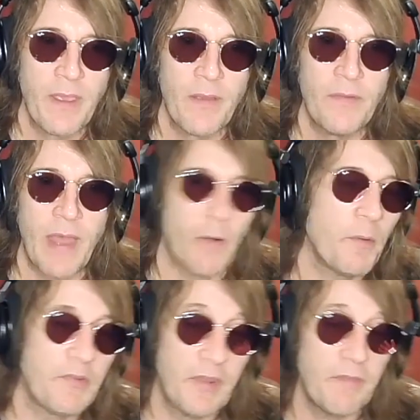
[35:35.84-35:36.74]
now it
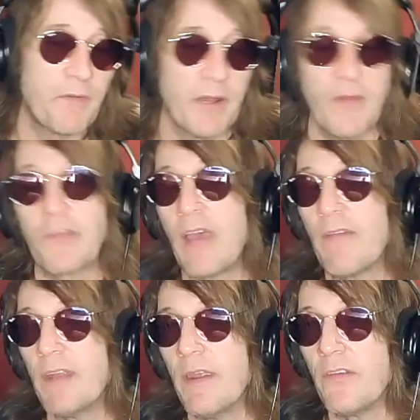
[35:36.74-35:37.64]
was different in the
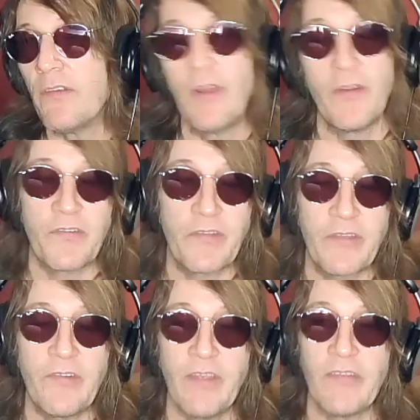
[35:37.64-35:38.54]
70s and in the
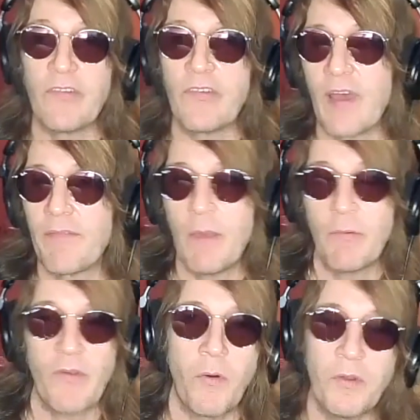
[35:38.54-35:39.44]
60s and stuff. That
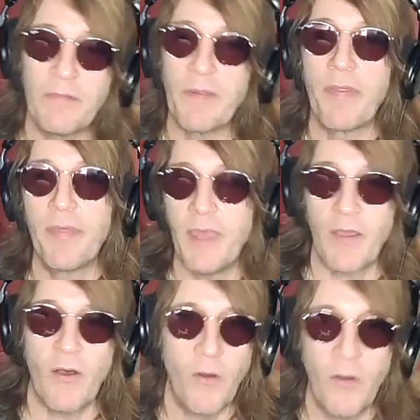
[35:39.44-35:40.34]
was a whole different
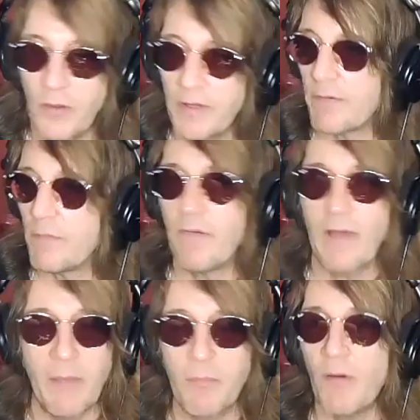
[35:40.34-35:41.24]
thing, a whole different
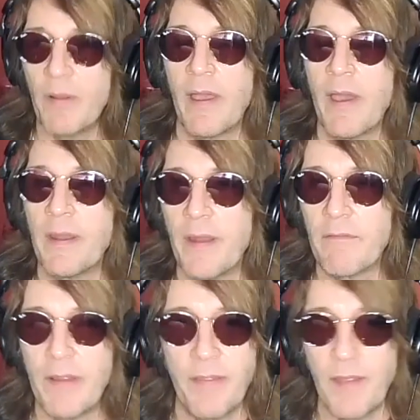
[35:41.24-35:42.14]
vibe going on and
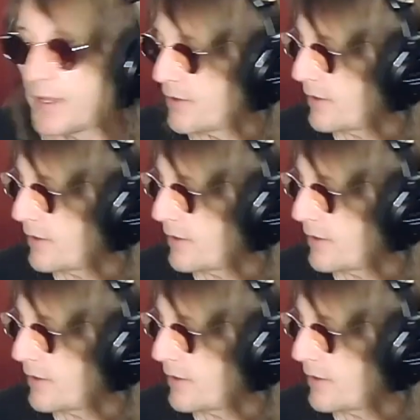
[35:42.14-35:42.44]
everything. You know what I